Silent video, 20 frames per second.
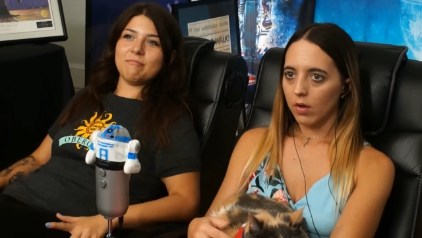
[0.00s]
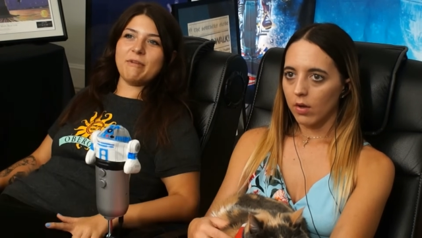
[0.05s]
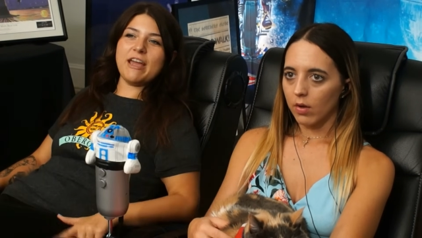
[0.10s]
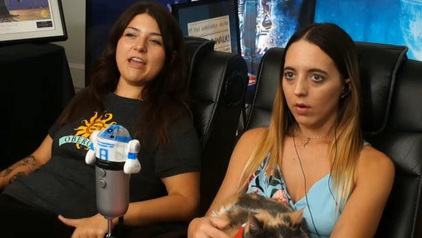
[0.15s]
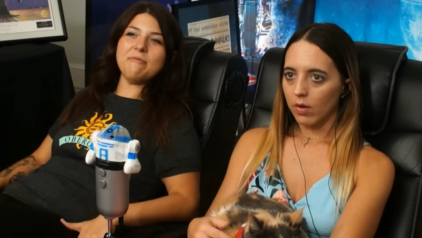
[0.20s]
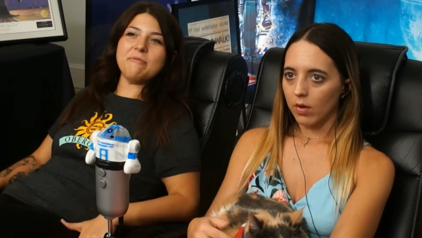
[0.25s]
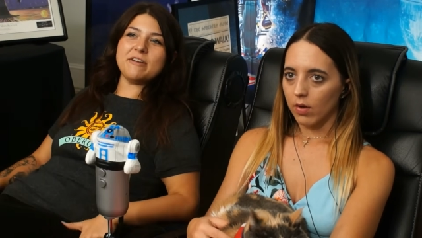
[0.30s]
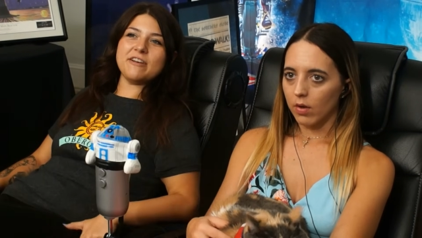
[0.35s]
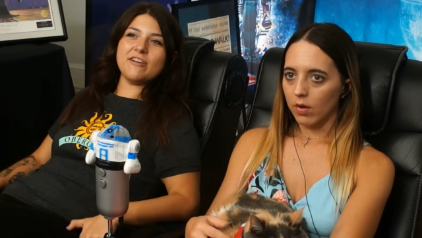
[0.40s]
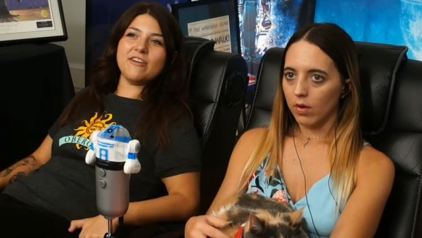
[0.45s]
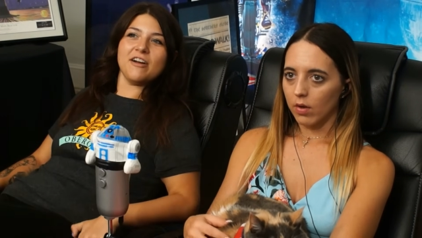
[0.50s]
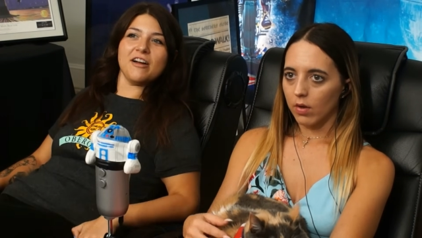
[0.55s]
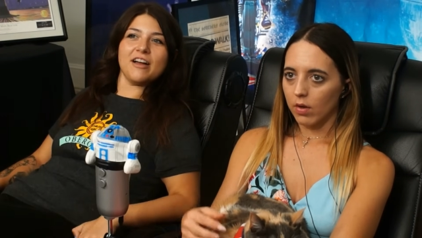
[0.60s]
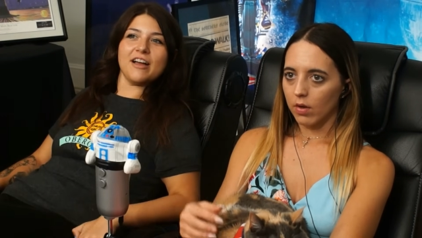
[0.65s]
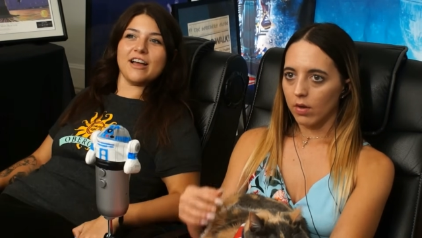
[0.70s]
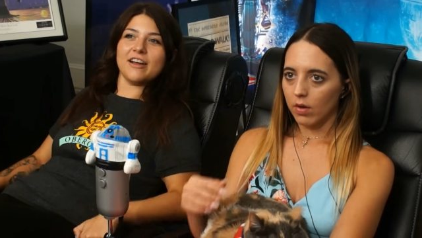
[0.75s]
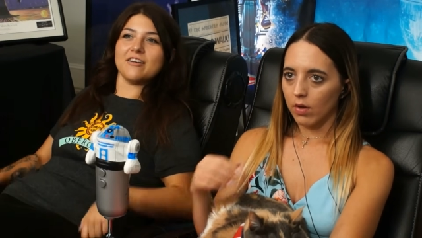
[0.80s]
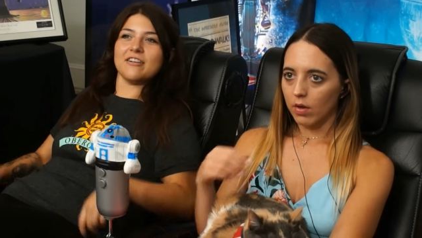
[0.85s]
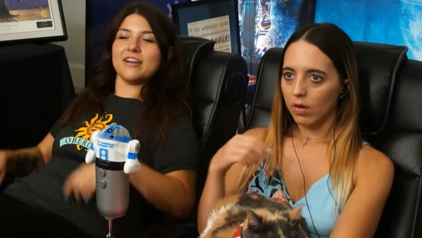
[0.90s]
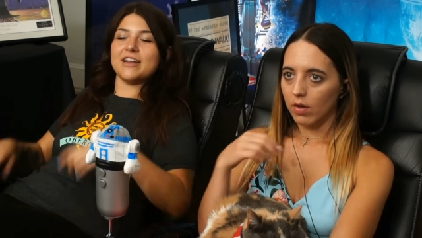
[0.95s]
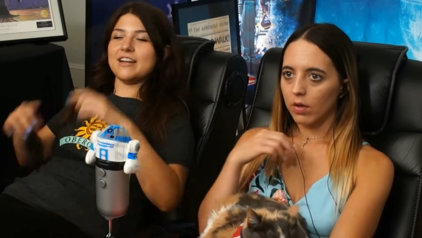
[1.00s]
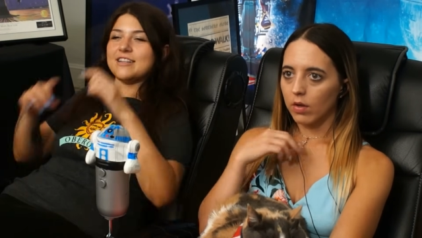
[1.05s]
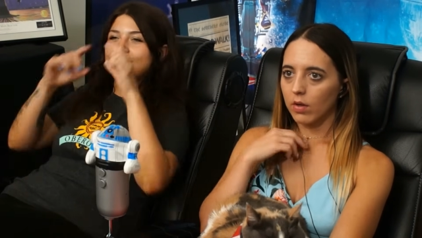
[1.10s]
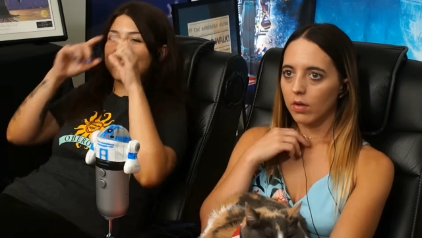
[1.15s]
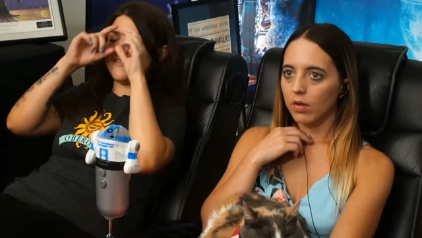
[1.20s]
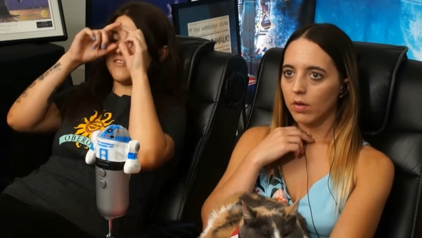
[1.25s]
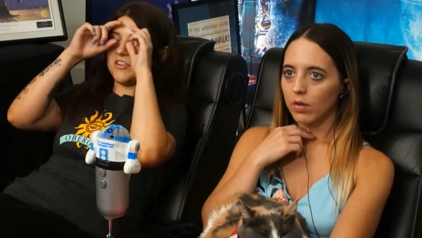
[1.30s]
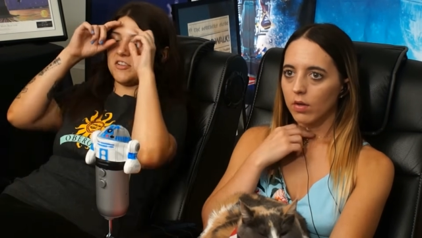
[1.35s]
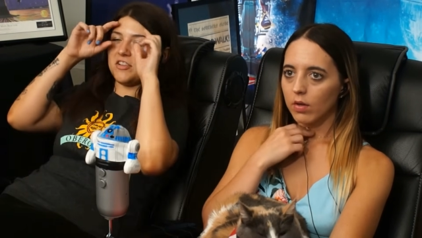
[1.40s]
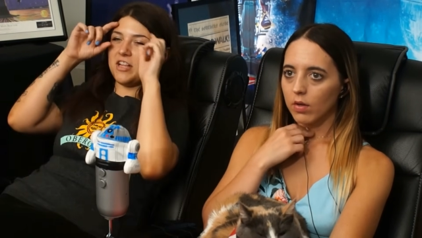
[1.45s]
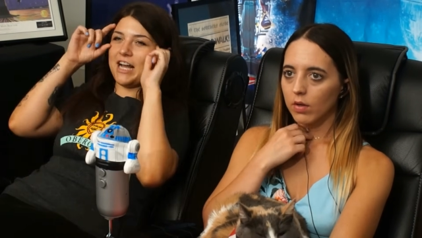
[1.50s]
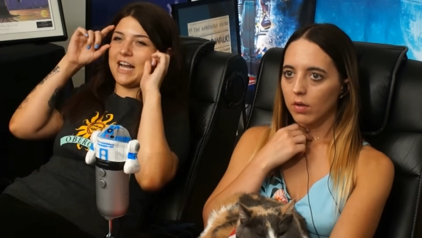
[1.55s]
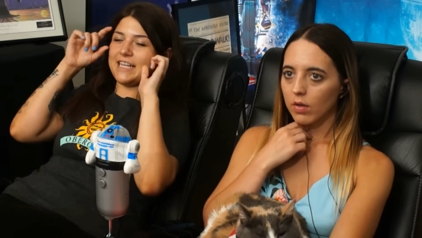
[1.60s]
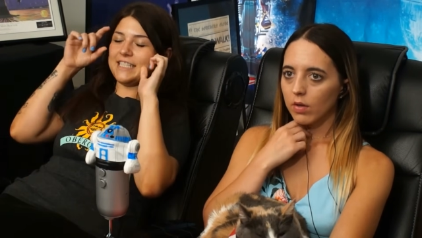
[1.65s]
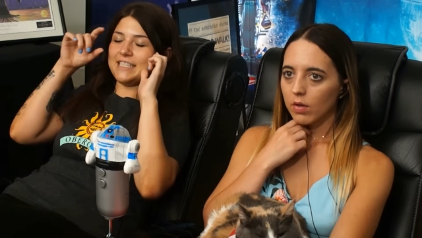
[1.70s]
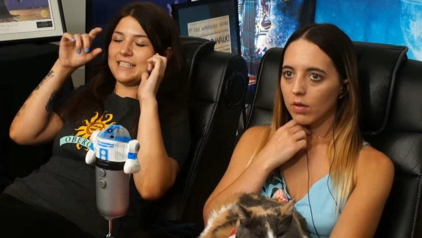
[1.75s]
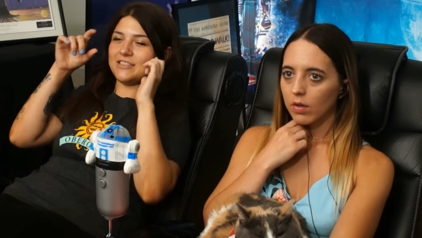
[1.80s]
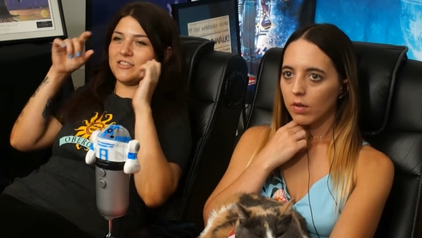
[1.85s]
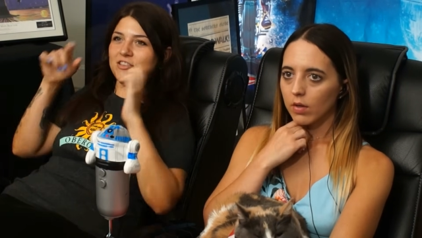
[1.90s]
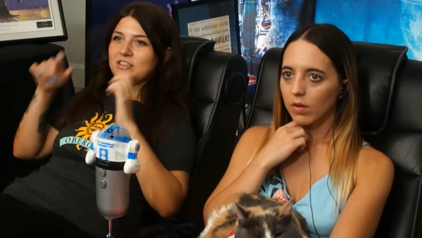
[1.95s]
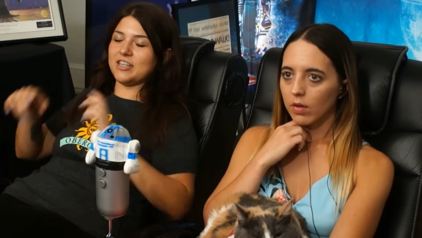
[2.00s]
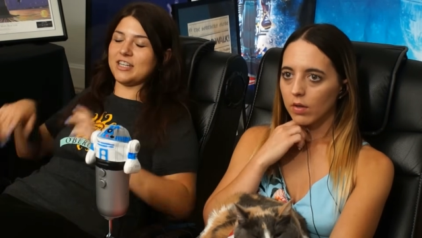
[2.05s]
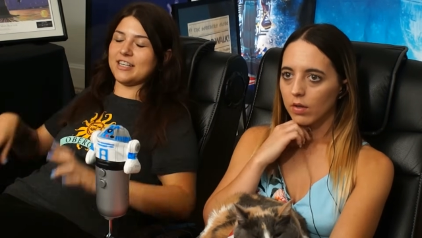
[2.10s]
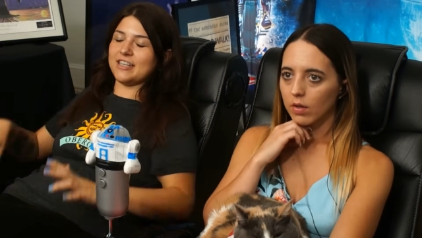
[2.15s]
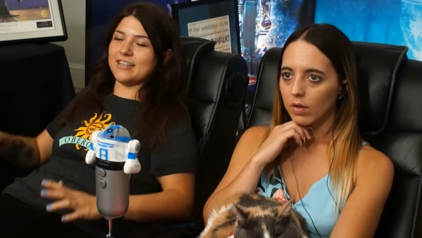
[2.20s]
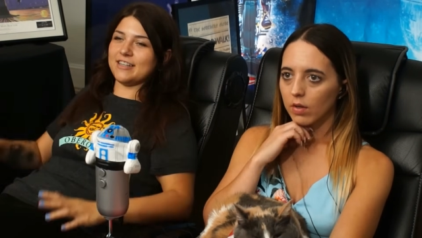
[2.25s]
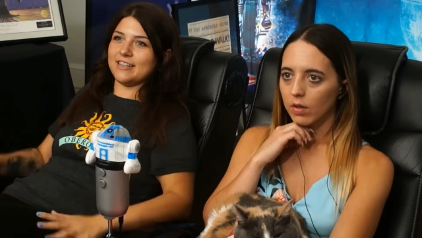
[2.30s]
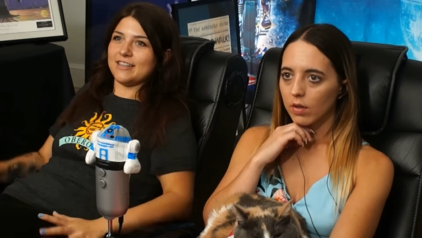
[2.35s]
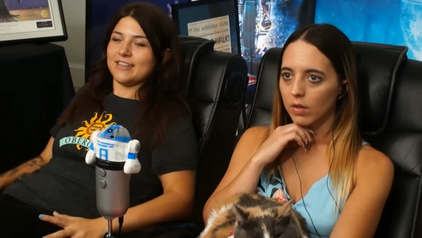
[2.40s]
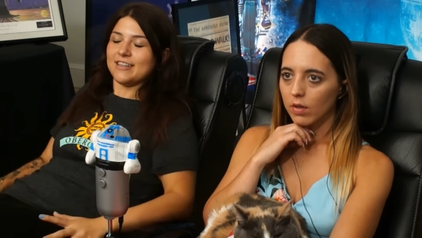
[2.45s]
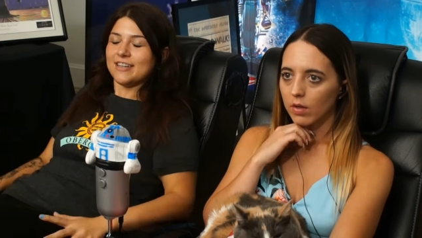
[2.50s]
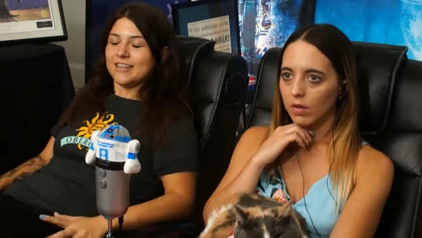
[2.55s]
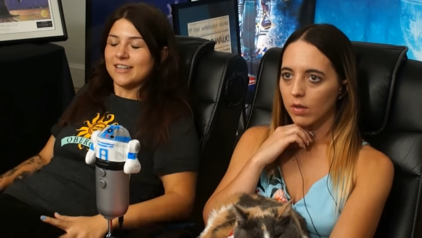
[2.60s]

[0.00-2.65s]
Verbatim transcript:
Speaker 1: Maybe not. I don't. He doesn't have the glasses on it.